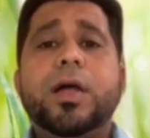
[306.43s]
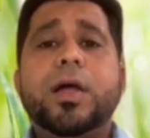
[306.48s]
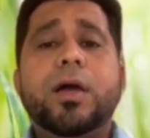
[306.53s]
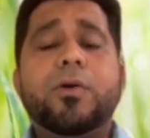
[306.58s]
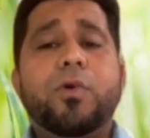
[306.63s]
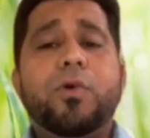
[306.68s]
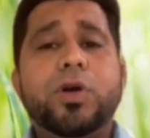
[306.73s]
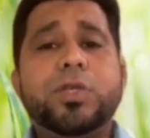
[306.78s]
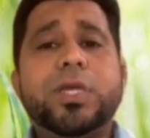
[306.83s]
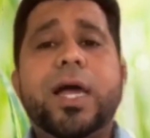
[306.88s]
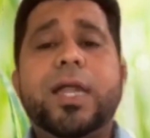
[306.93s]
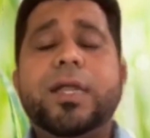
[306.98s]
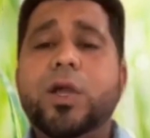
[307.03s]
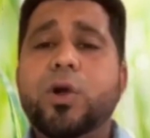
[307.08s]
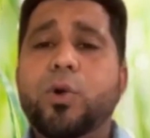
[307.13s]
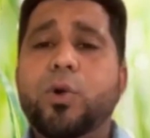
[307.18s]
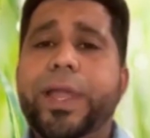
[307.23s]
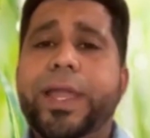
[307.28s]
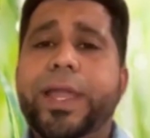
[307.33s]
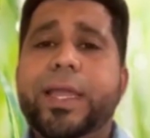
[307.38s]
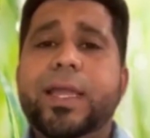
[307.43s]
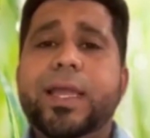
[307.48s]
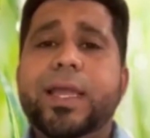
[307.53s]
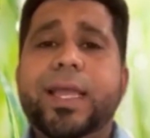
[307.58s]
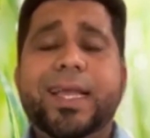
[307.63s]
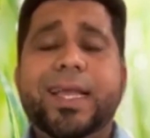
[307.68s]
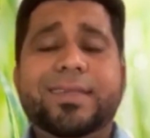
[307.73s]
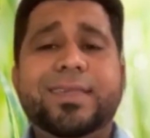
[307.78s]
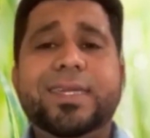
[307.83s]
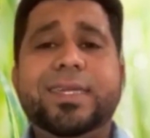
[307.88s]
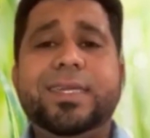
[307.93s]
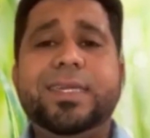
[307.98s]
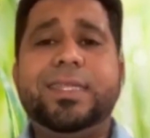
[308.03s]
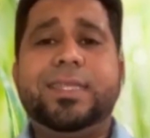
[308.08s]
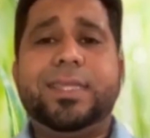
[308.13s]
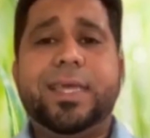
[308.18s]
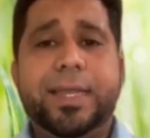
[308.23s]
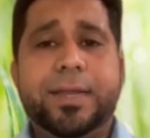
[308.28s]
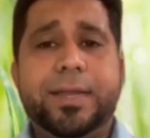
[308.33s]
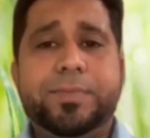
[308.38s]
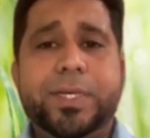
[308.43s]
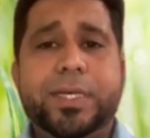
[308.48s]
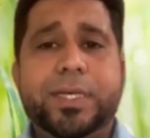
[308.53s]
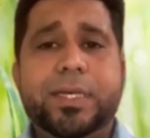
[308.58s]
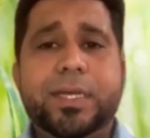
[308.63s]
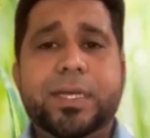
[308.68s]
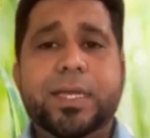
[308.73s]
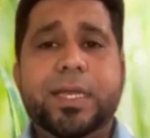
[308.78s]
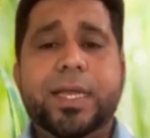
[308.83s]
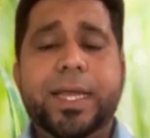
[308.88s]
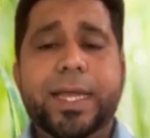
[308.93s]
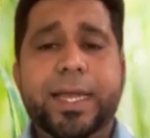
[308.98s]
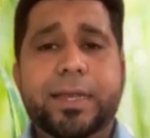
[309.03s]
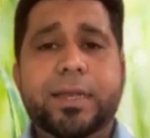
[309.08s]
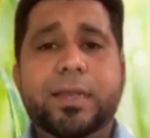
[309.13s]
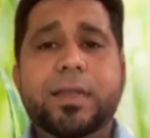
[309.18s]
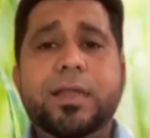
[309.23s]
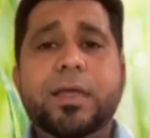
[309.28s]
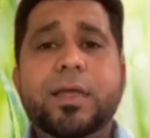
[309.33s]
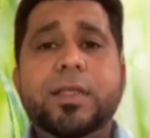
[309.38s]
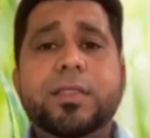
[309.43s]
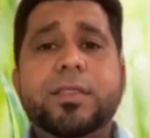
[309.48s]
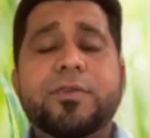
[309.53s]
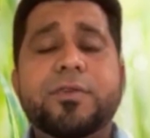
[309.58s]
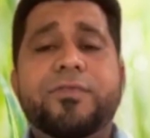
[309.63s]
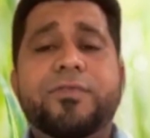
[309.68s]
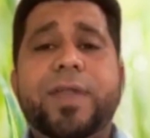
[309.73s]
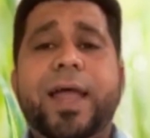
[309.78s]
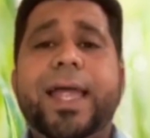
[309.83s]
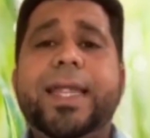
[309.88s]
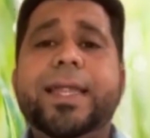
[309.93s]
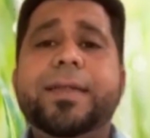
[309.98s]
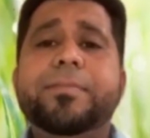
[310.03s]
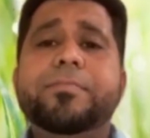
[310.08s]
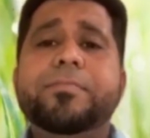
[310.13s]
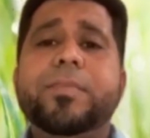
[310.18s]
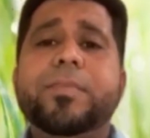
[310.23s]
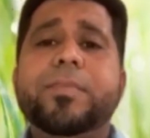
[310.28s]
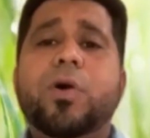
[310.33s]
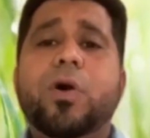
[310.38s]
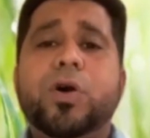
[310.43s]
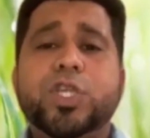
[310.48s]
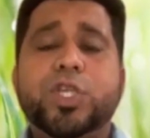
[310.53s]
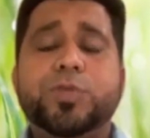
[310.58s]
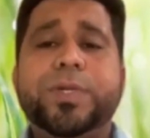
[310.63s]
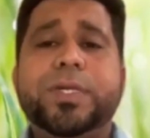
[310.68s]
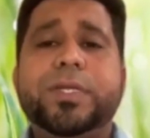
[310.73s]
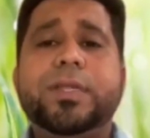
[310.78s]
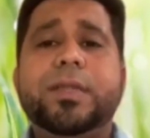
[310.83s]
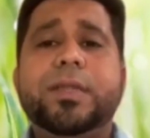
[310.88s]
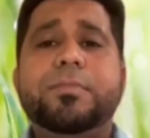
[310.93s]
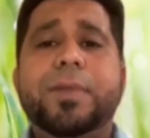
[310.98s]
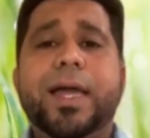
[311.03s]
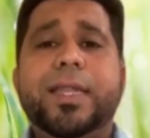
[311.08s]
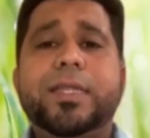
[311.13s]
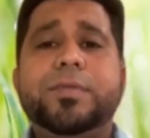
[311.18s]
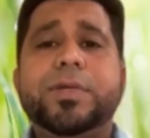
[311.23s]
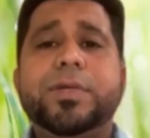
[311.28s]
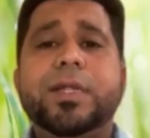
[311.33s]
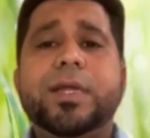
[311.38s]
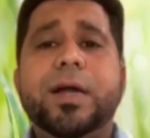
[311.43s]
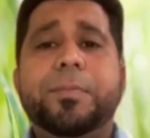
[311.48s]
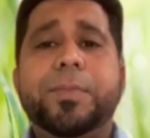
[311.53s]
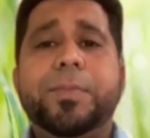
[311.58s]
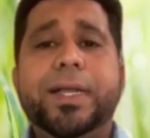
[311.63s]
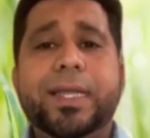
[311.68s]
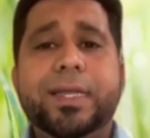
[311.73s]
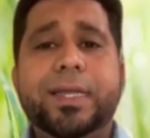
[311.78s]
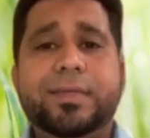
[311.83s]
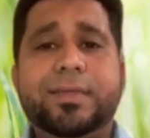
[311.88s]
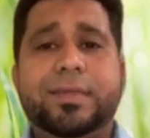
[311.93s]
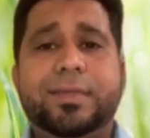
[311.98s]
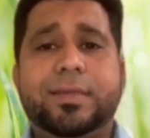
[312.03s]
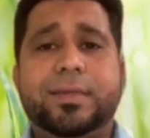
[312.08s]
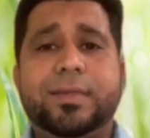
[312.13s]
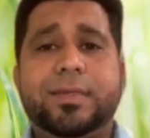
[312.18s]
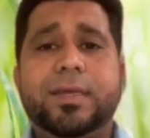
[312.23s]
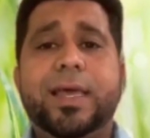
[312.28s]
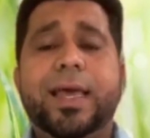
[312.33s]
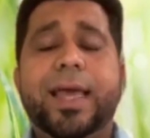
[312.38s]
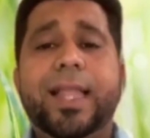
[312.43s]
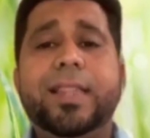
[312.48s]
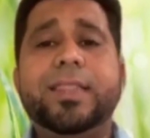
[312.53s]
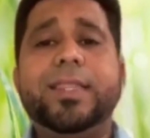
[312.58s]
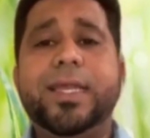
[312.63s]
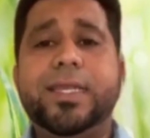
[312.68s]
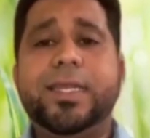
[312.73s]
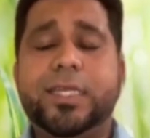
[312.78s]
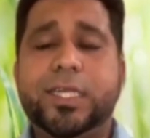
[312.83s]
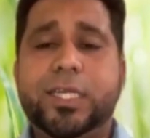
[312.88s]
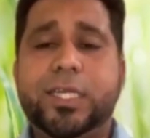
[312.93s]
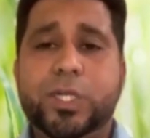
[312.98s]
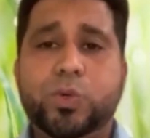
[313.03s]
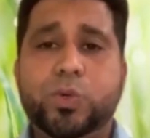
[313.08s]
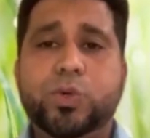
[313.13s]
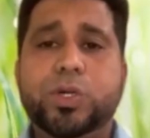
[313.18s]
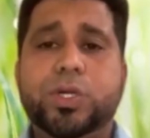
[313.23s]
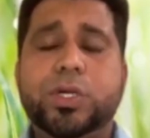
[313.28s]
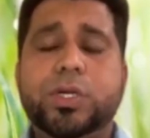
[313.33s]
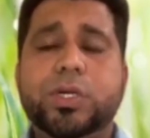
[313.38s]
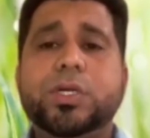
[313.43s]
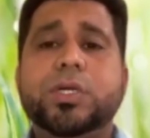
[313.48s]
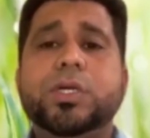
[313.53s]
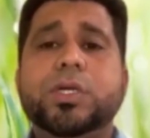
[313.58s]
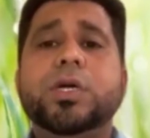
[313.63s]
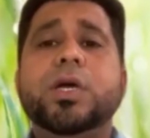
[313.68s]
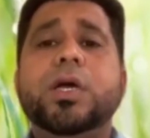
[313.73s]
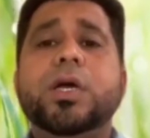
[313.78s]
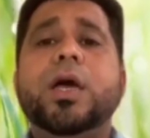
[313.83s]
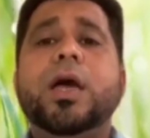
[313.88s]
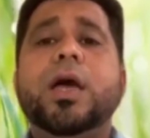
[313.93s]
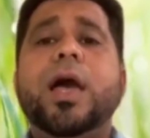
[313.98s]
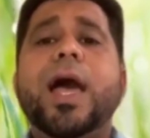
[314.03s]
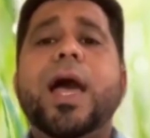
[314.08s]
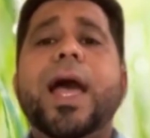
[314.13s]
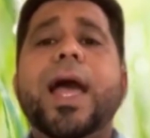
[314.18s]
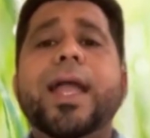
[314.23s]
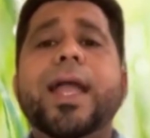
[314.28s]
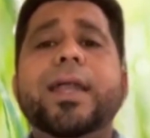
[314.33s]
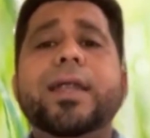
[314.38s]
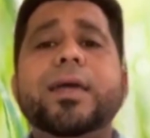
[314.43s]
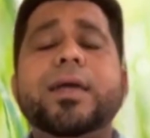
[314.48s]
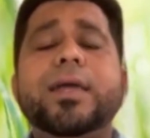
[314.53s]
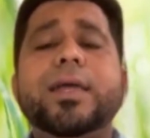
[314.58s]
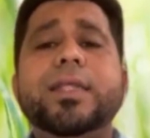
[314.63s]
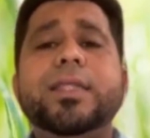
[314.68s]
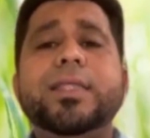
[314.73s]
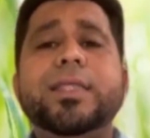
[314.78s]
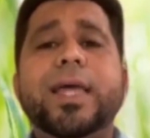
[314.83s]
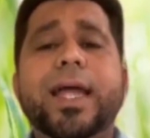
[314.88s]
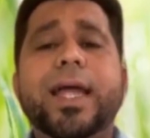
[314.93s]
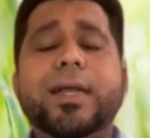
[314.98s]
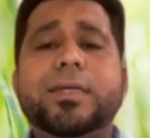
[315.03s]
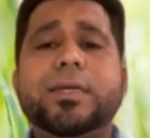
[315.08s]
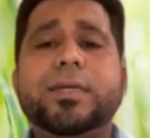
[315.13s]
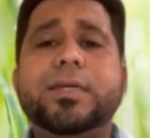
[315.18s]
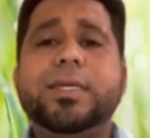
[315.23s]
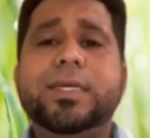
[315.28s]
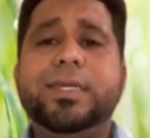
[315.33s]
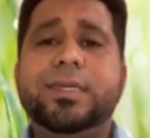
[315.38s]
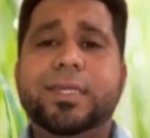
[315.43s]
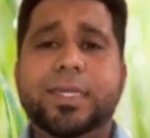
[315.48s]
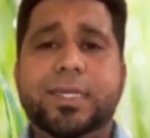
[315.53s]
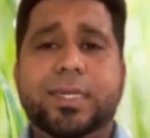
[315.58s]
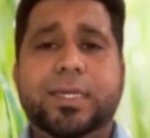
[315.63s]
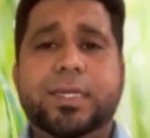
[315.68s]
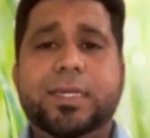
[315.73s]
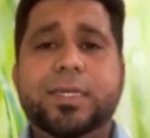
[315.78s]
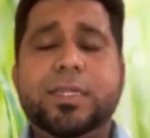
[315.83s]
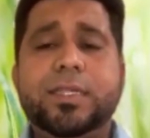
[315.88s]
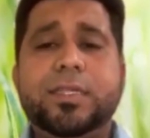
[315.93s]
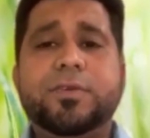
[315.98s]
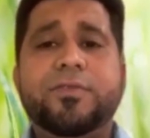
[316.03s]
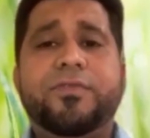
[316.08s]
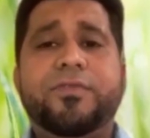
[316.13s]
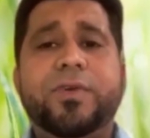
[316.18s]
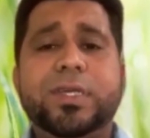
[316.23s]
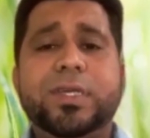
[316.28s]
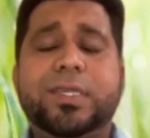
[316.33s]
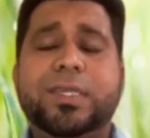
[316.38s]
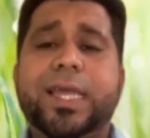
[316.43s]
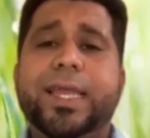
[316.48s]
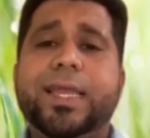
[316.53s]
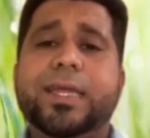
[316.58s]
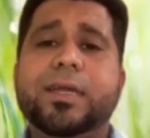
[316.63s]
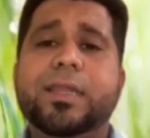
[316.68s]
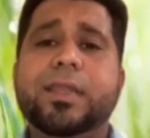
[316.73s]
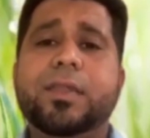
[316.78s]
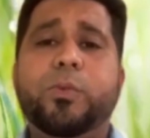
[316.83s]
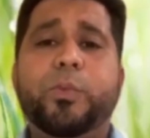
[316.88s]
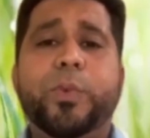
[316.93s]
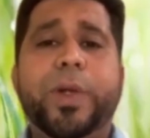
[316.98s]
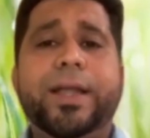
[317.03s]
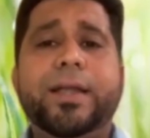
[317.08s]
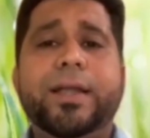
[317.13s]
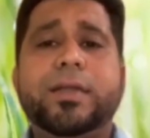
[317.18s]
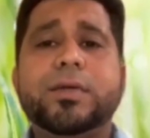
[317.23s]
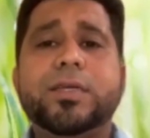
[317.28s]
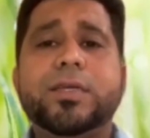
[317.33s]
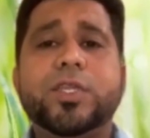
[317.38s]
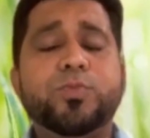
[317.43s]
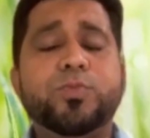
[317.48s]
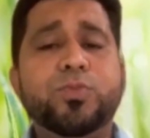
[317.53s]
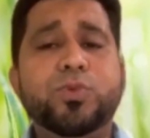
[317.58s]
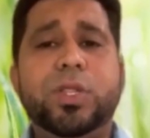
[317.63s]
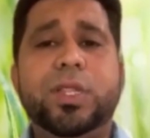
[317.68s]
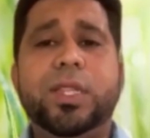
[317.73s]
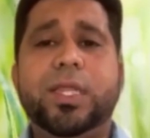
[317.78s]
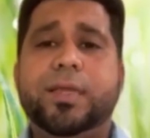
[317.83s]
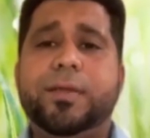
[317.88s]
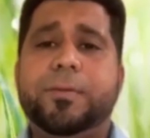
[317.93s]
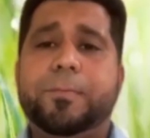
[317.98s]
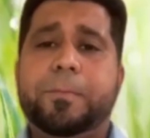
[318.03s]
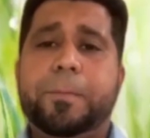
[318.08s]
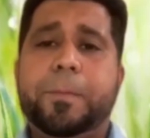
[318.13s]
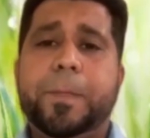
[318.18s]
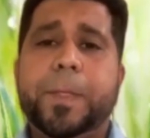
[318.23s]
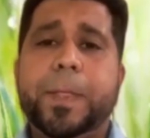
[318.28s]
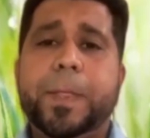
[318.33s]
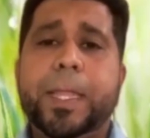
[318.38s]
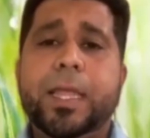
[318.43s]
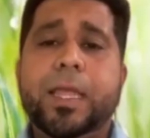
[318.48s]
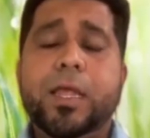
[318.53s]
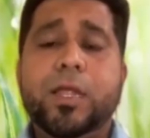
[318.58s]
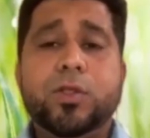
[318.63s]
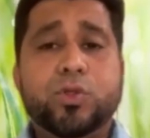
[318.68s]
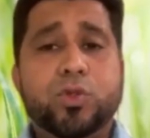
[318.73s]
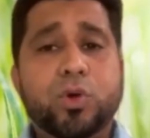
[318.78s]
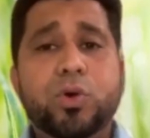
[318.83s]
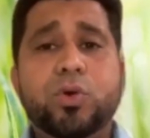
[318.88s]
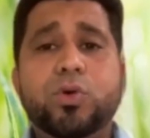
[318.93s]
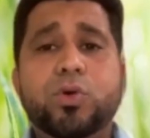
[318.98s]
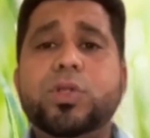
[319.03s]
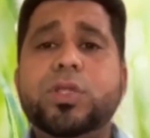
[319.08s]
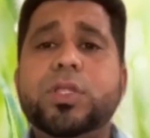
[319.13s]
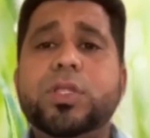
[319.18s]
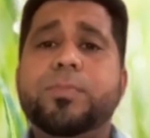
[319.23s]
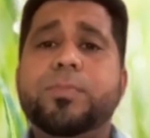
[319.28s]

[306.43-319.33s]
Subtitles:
was undergoing ECT therapy in the Friar Hospital Management Committee's Health Institute, and in that ECT, the first cycle went smoothly, though